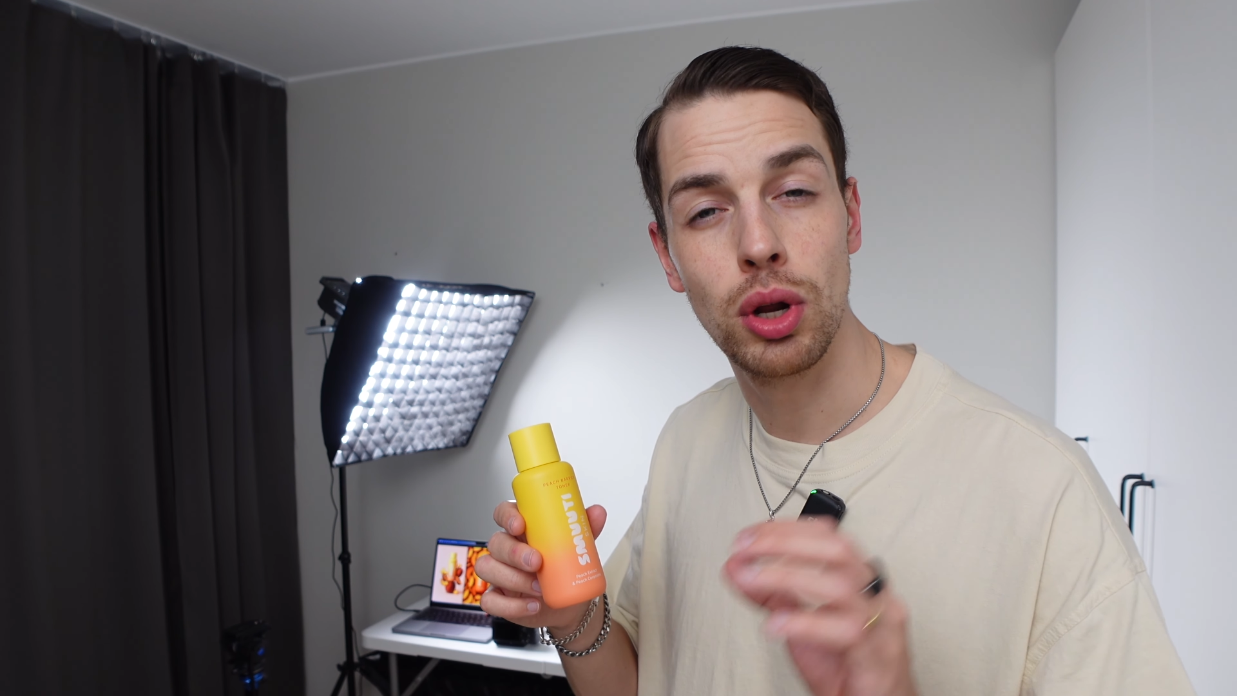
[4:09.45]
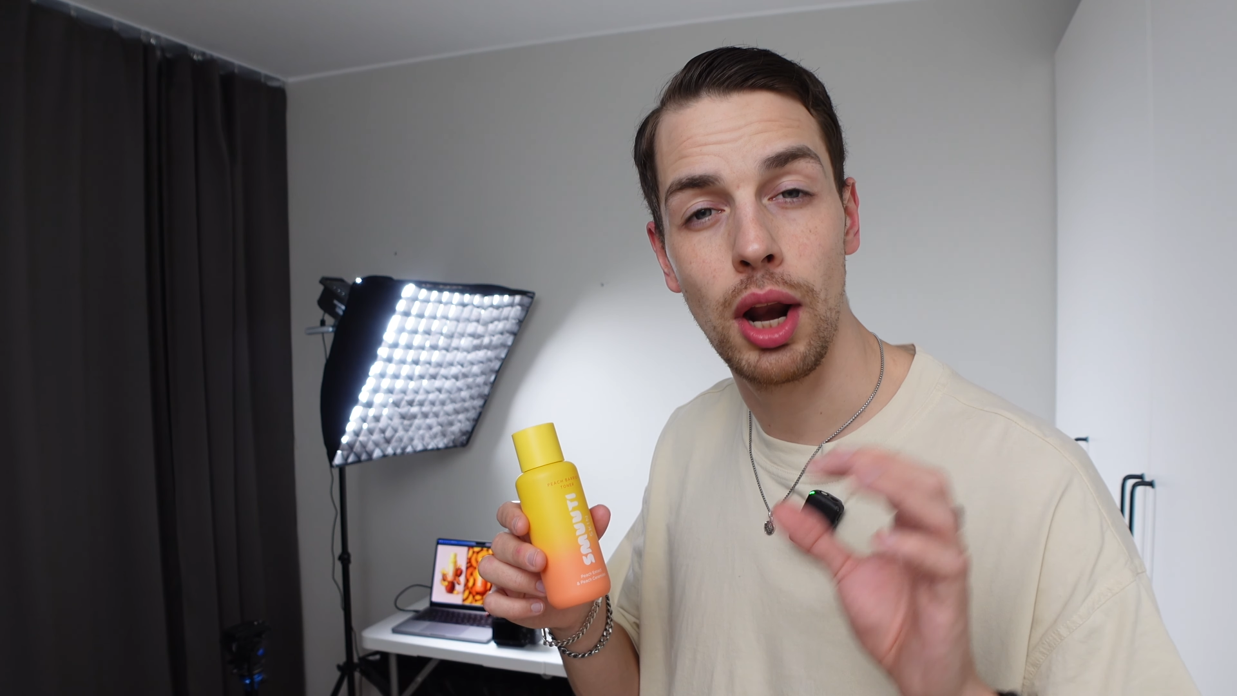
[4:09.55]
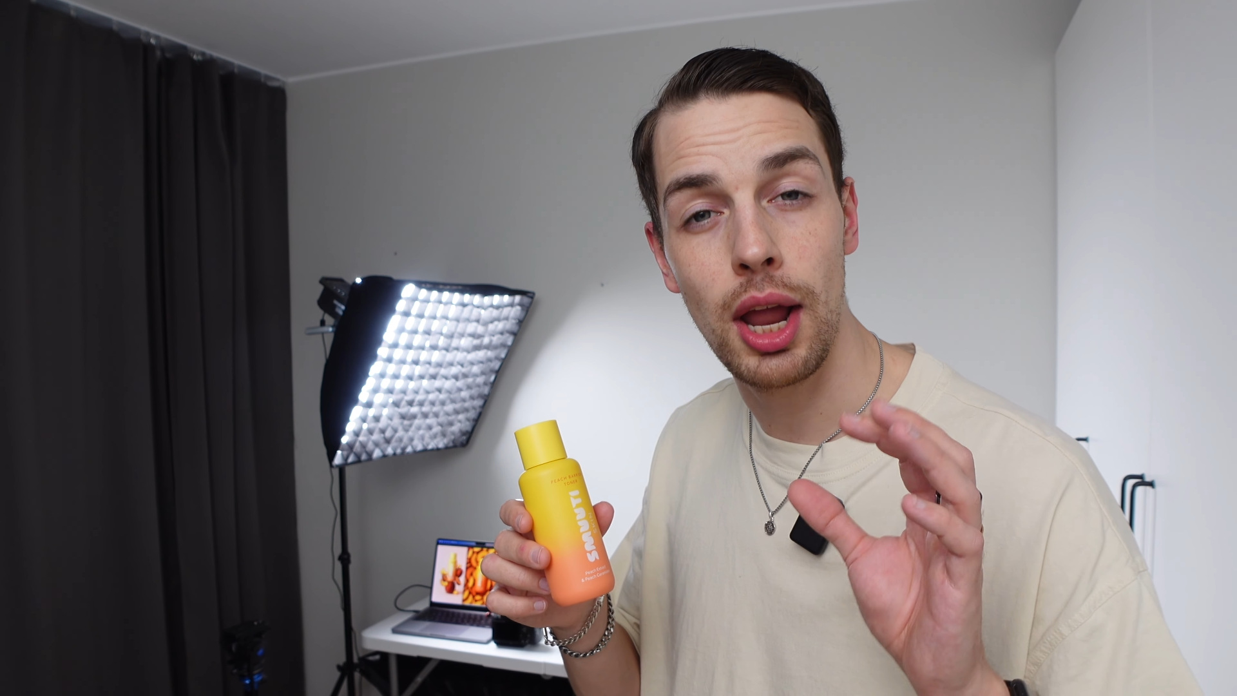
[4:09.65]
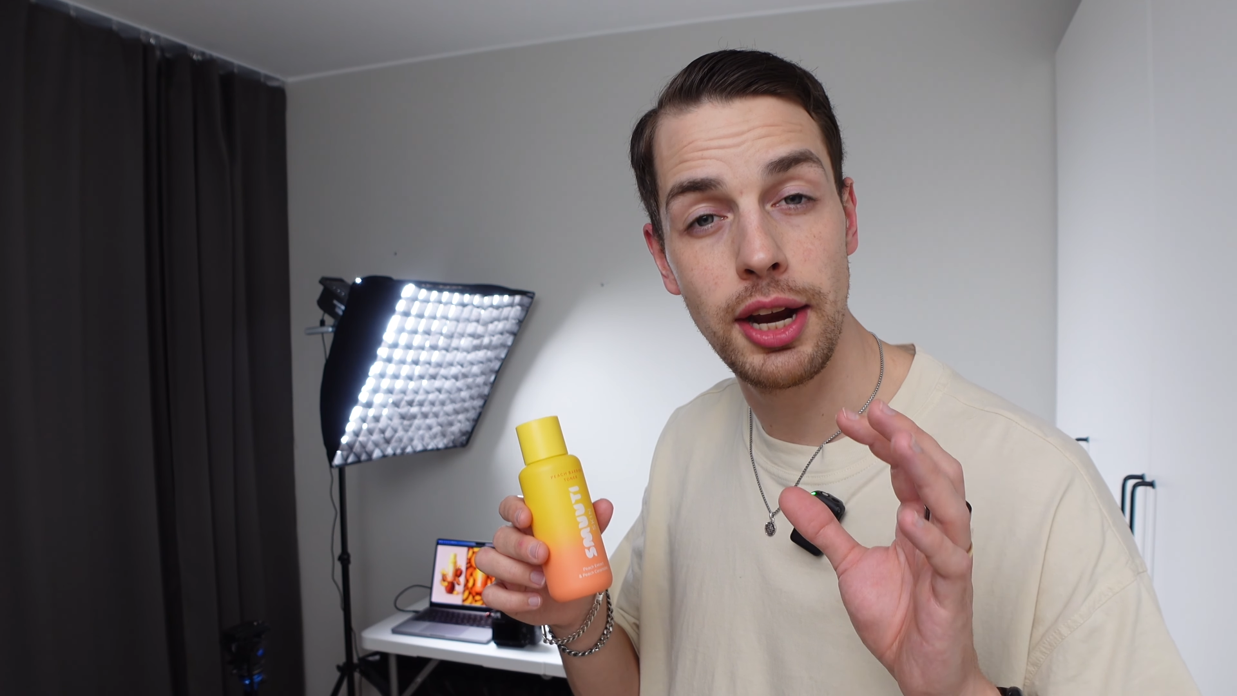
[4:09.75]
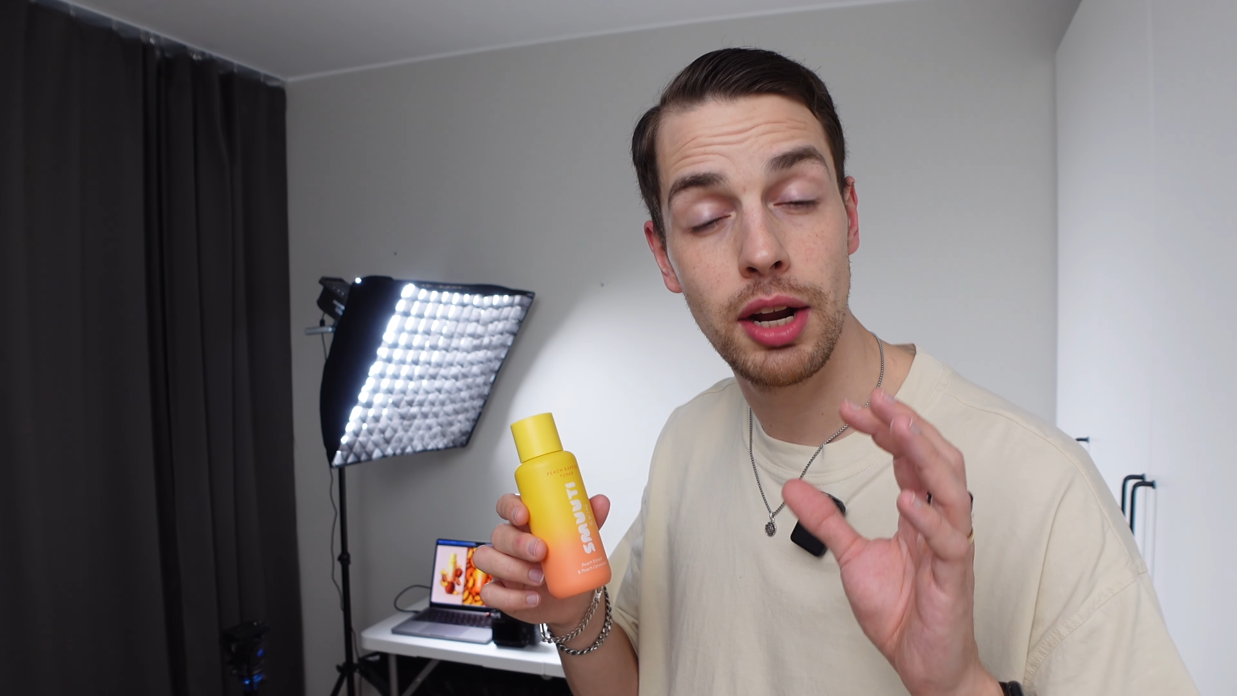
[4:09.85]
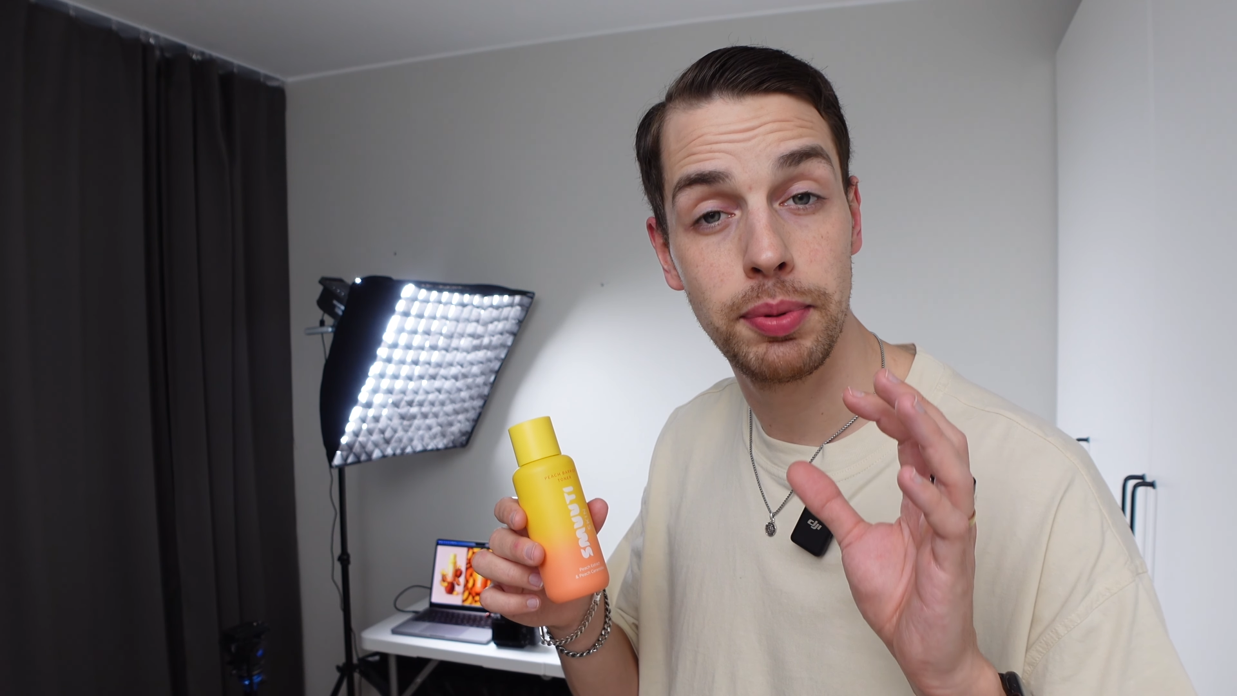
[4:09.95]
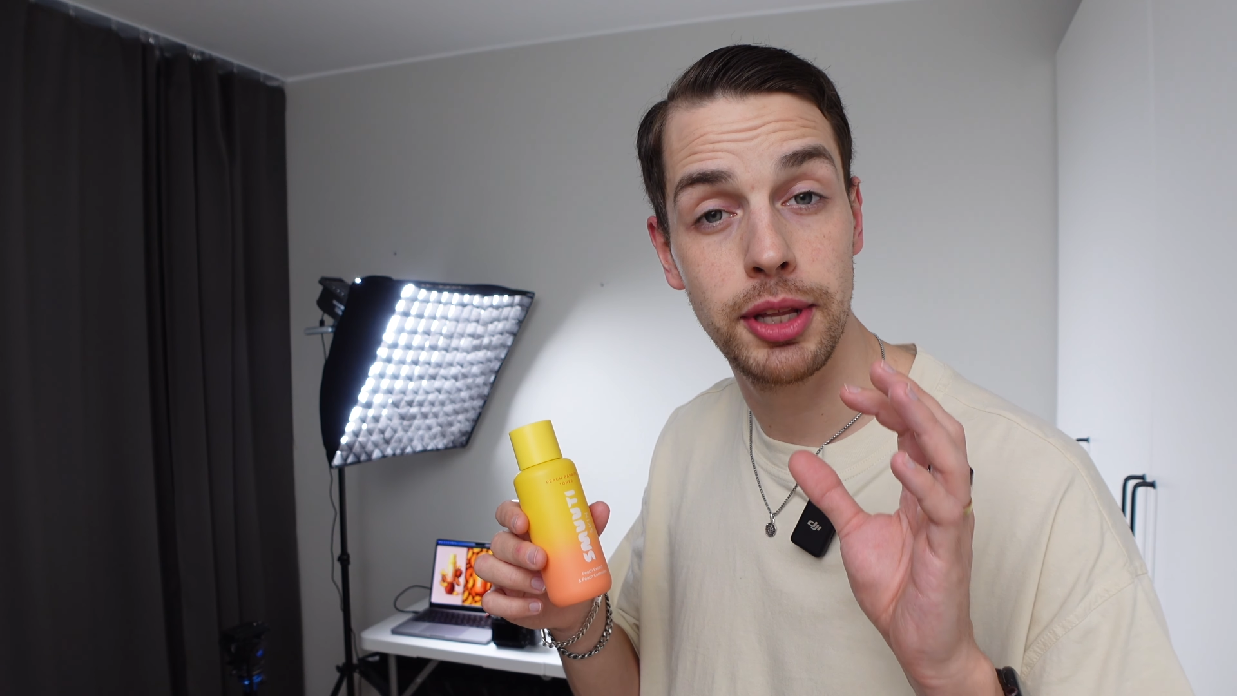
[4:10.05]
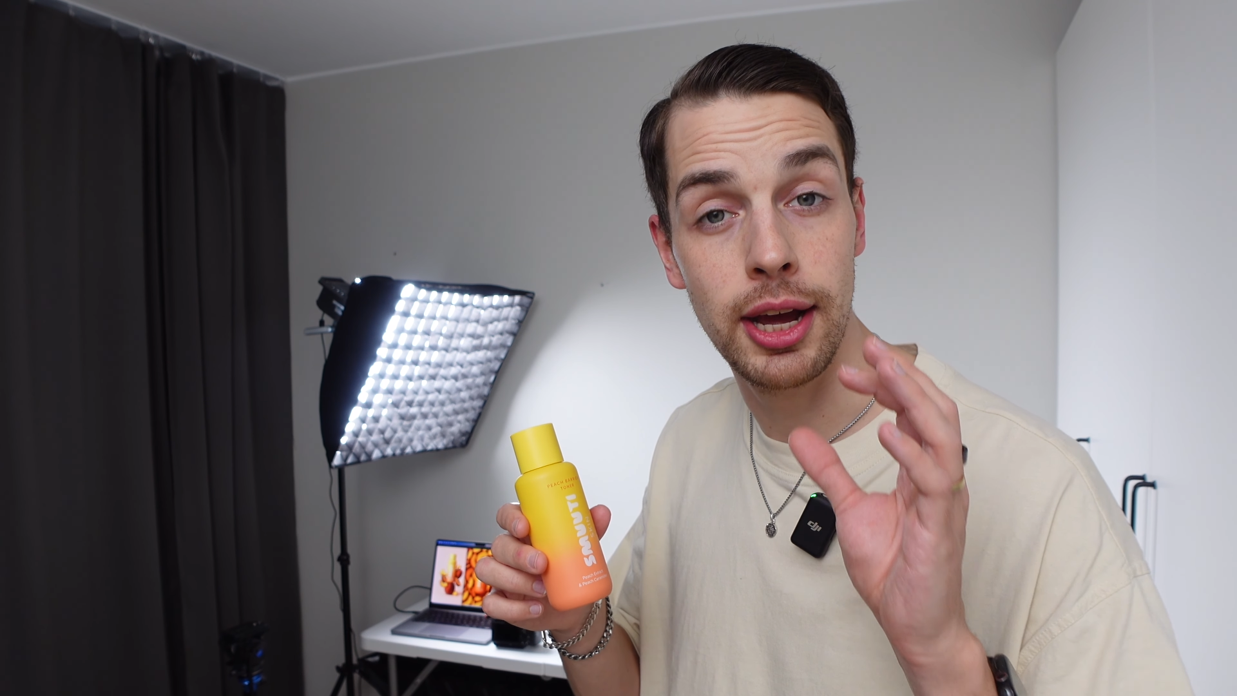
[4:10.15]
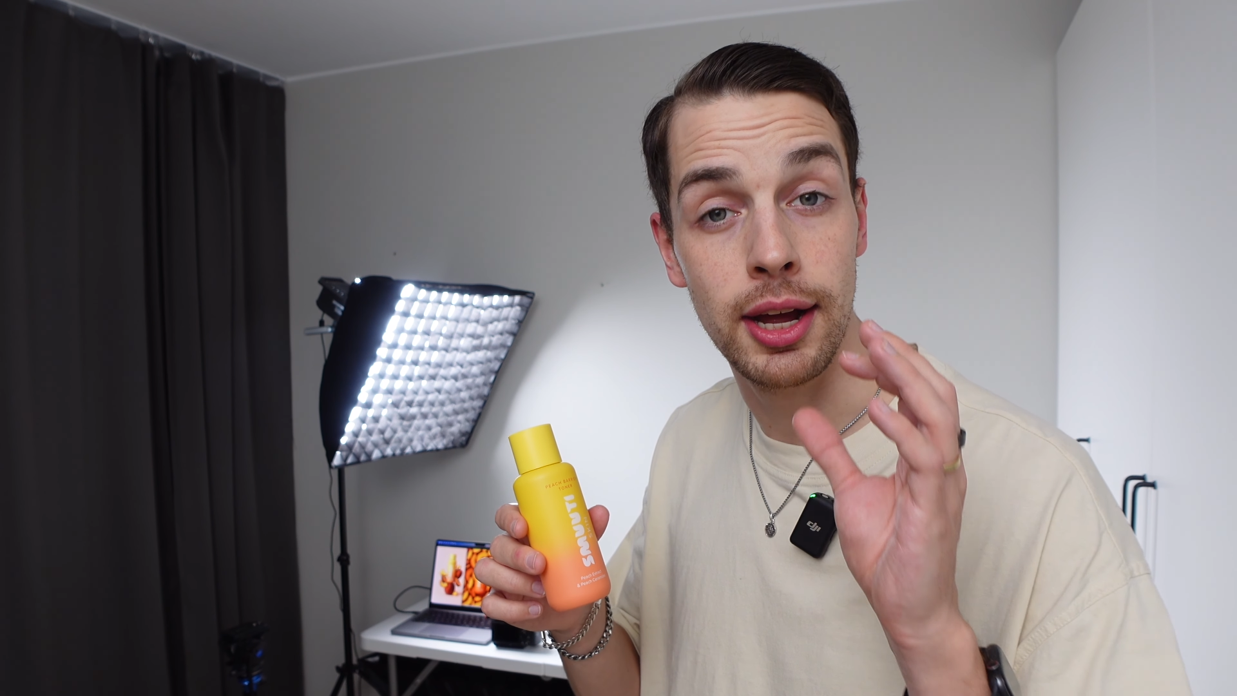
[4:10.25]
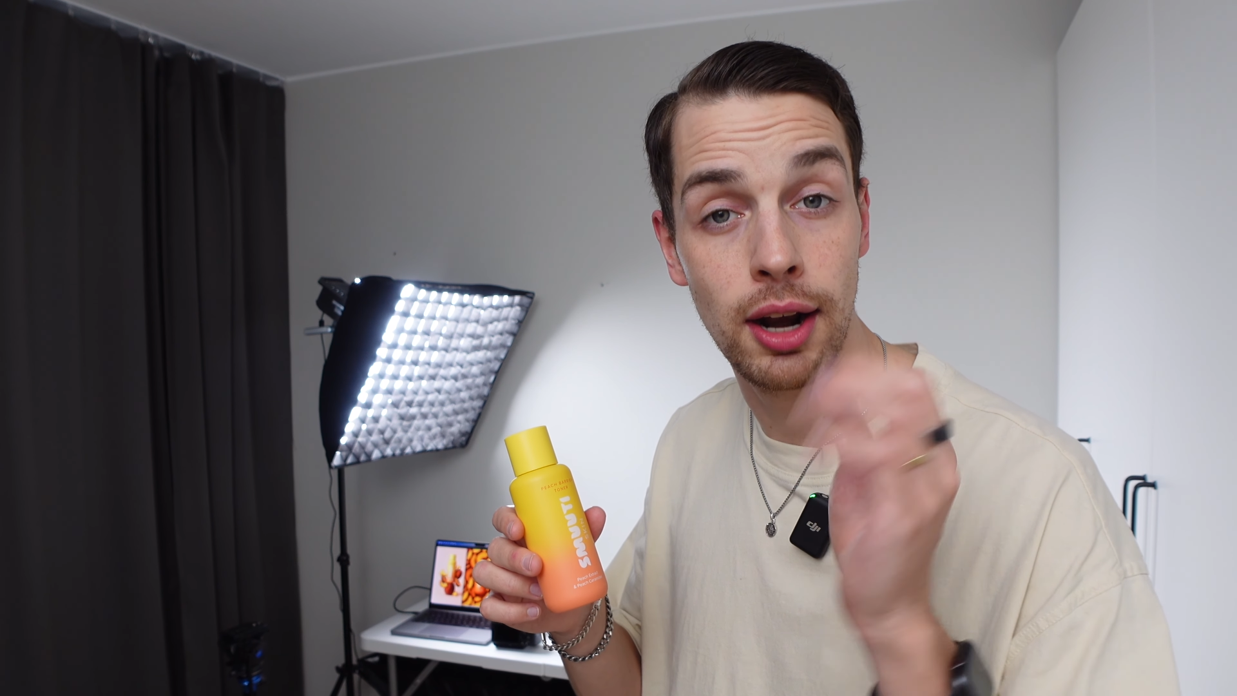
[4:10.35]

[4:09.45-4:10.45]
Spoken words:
line up the